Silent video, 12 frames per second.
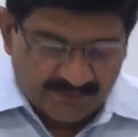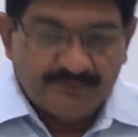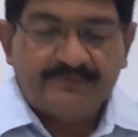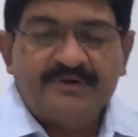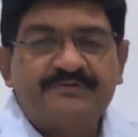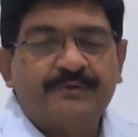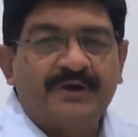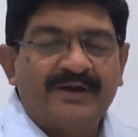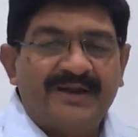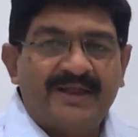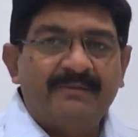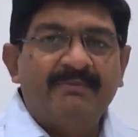Friends, for a
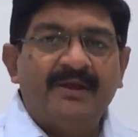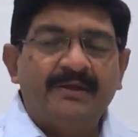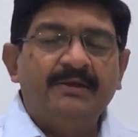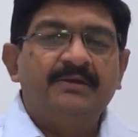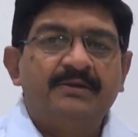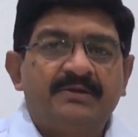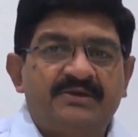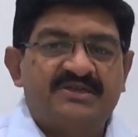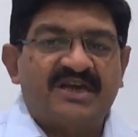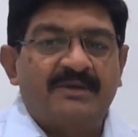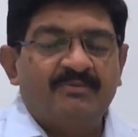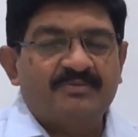layman,
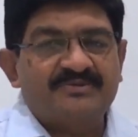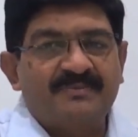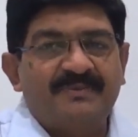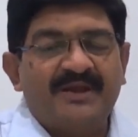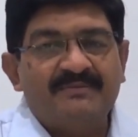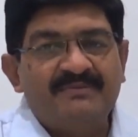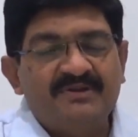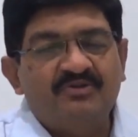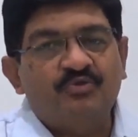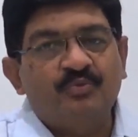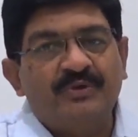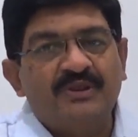time of supply
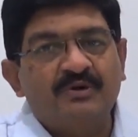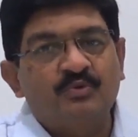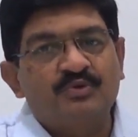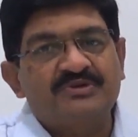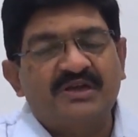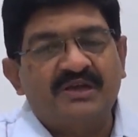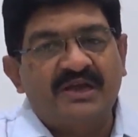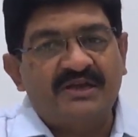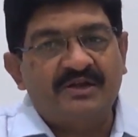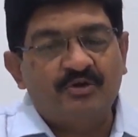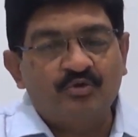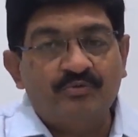means when the goods are
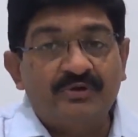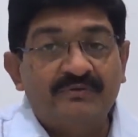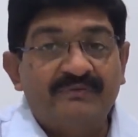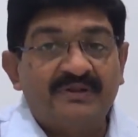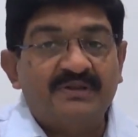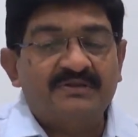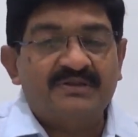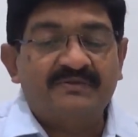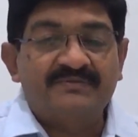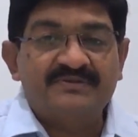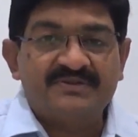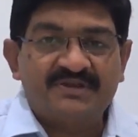handed over, when the
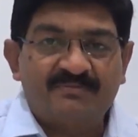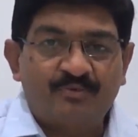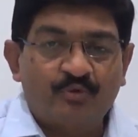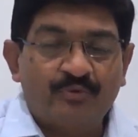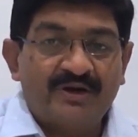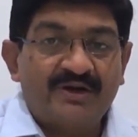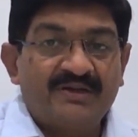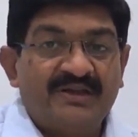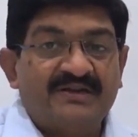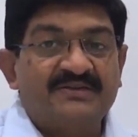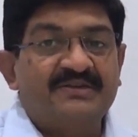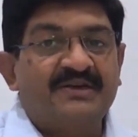services are provided,
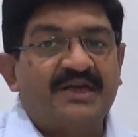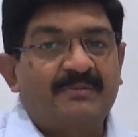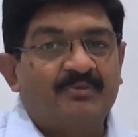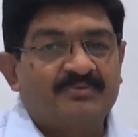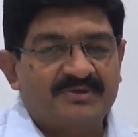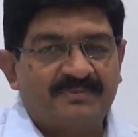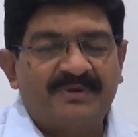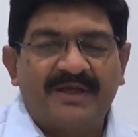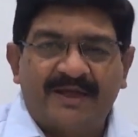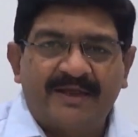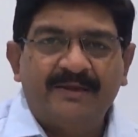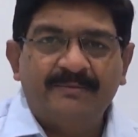that is the time of
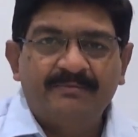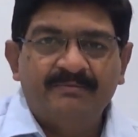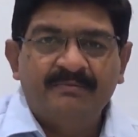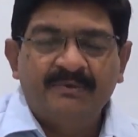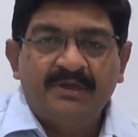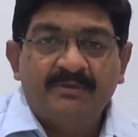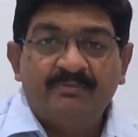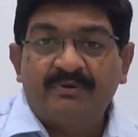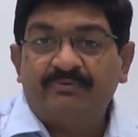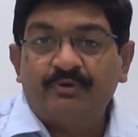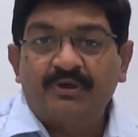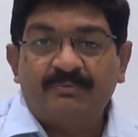supply.
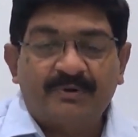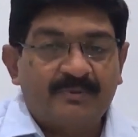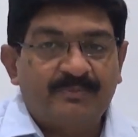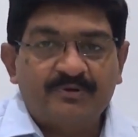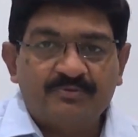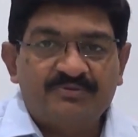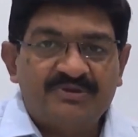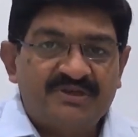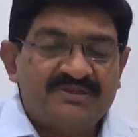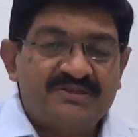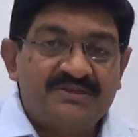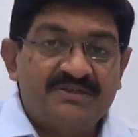But for the purpose of
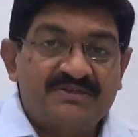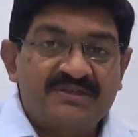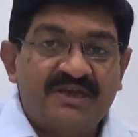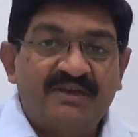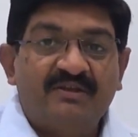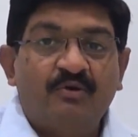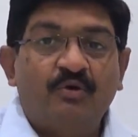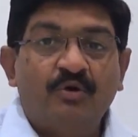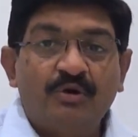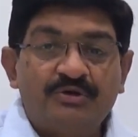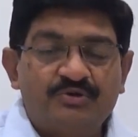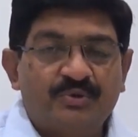GST, this carries
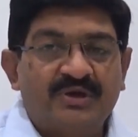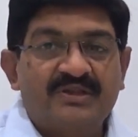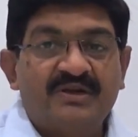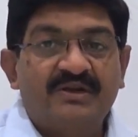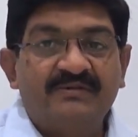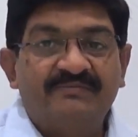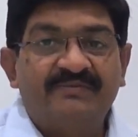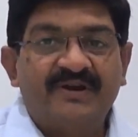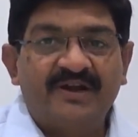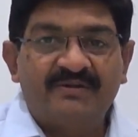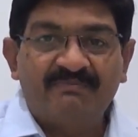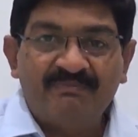altogether
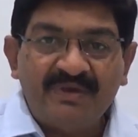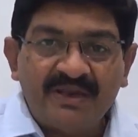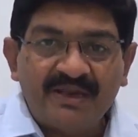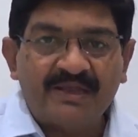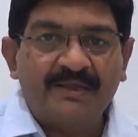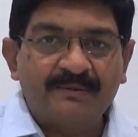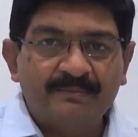different meaning.